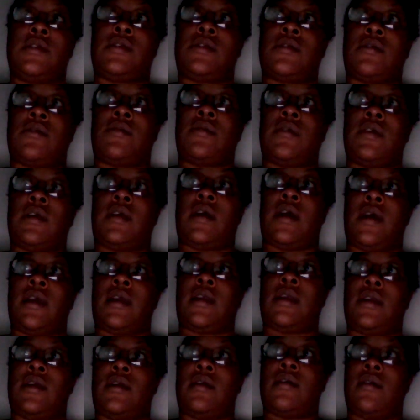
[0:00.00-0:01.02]
so that I
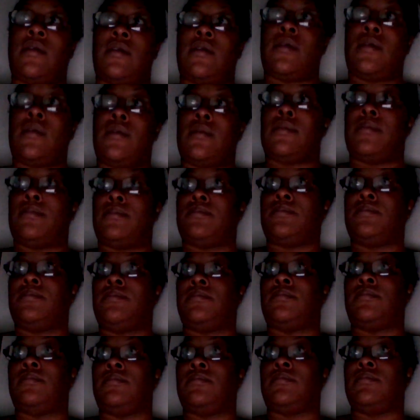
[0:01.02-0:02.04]
can
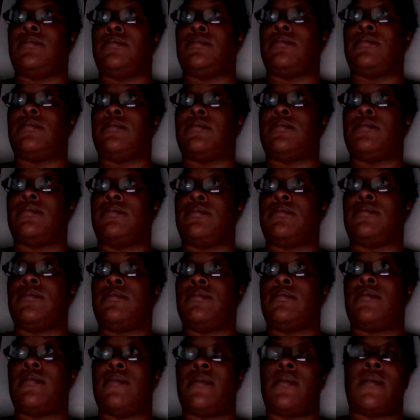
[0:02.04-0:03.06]
um
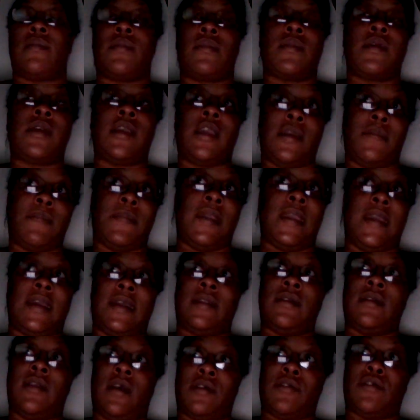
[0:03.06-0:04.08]
get me
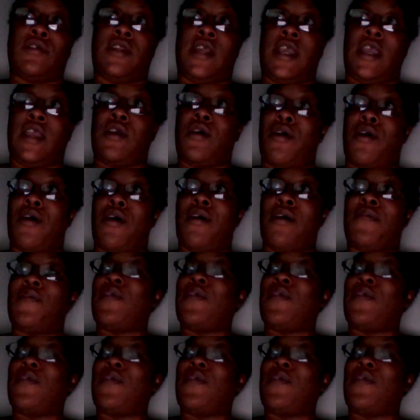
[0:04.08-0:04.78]
another day off,